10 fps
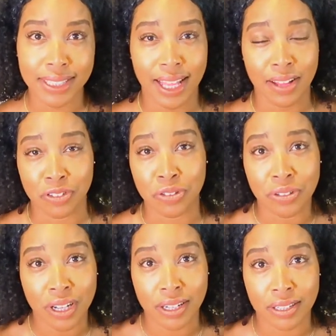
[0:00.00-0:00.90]
I have two
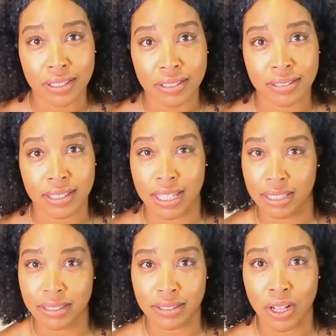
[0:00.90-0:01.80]
daughters,
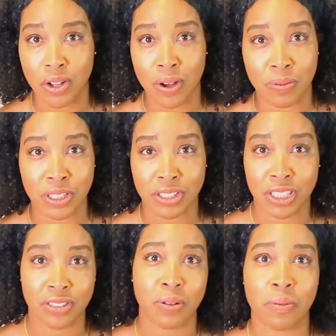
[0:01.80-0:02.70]
and so I want to
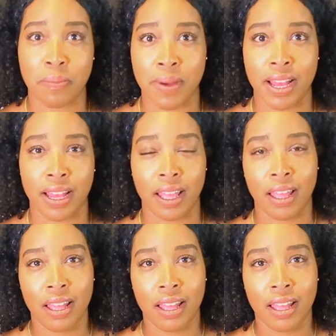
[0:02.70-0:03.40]
share some of my